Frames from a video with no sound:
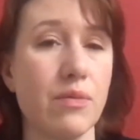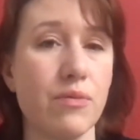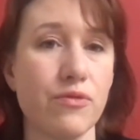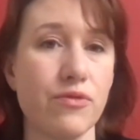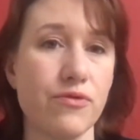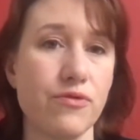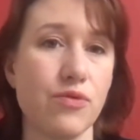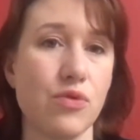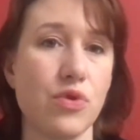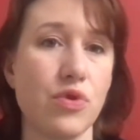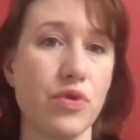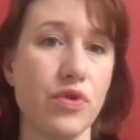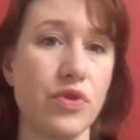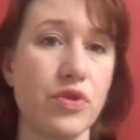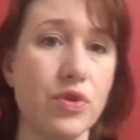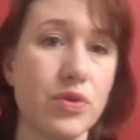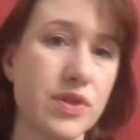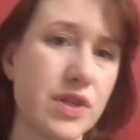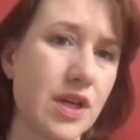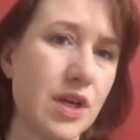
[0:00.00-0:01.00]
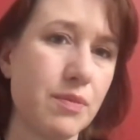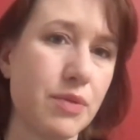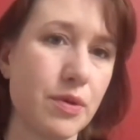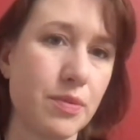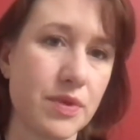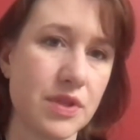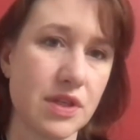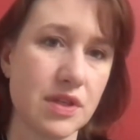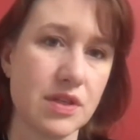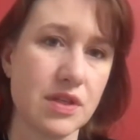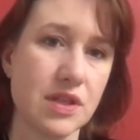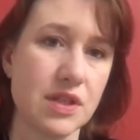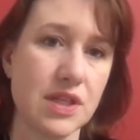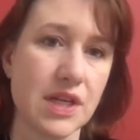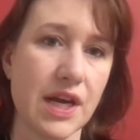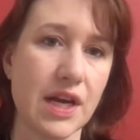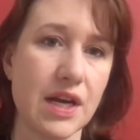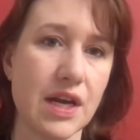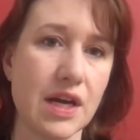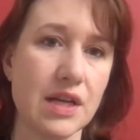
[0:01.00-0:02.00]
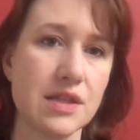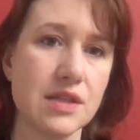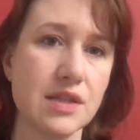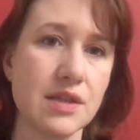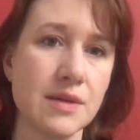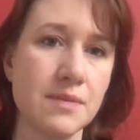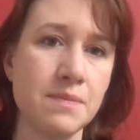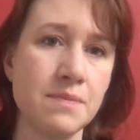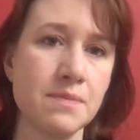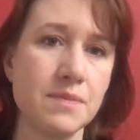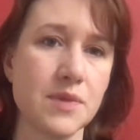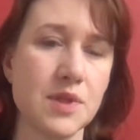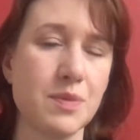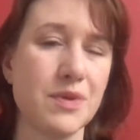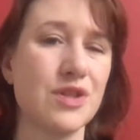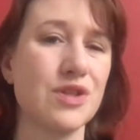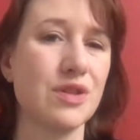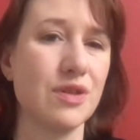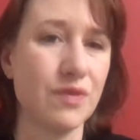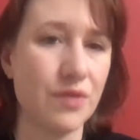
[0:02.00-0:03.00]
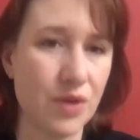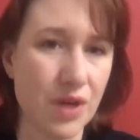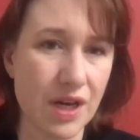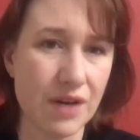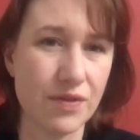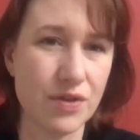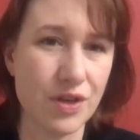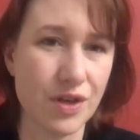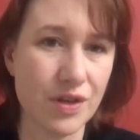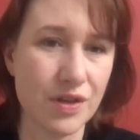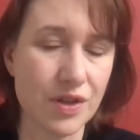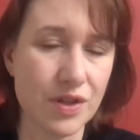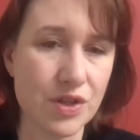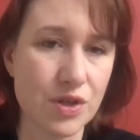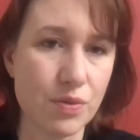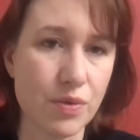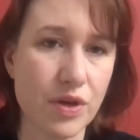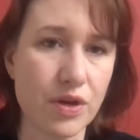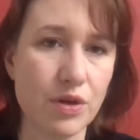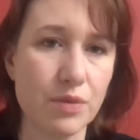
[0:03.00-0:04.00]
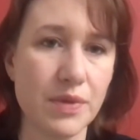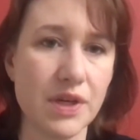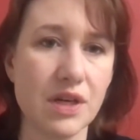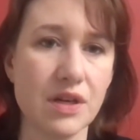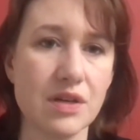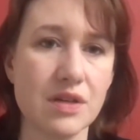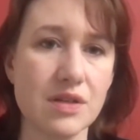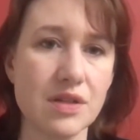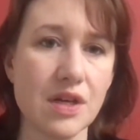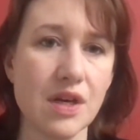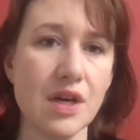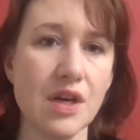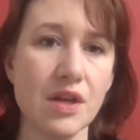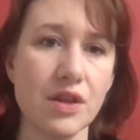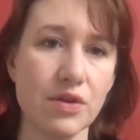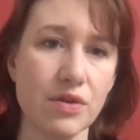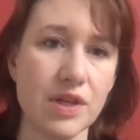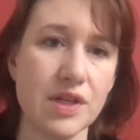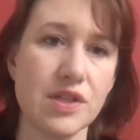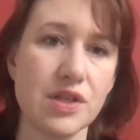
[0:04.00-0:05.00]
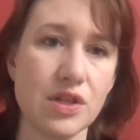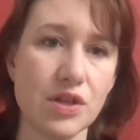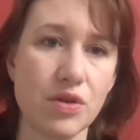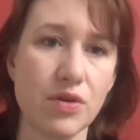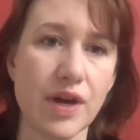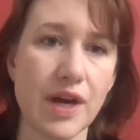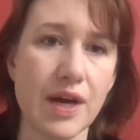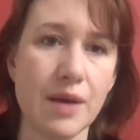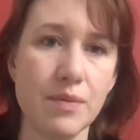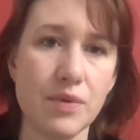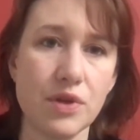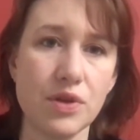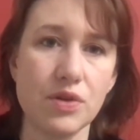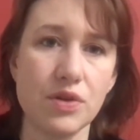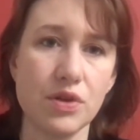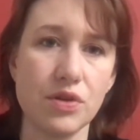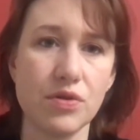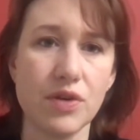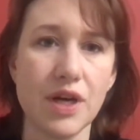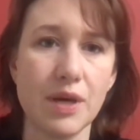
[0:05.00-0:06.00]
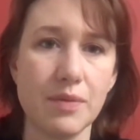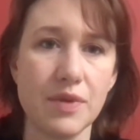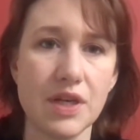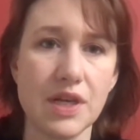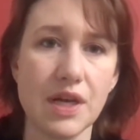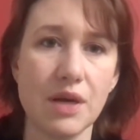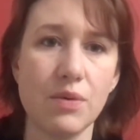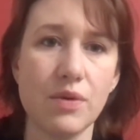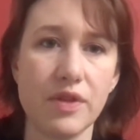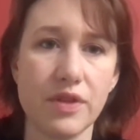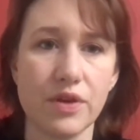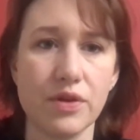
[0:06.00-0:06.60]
for those kind of purposes to tie knots in them, especially if you have a dog that's a runner, because they're easy to grab and you can grab the knot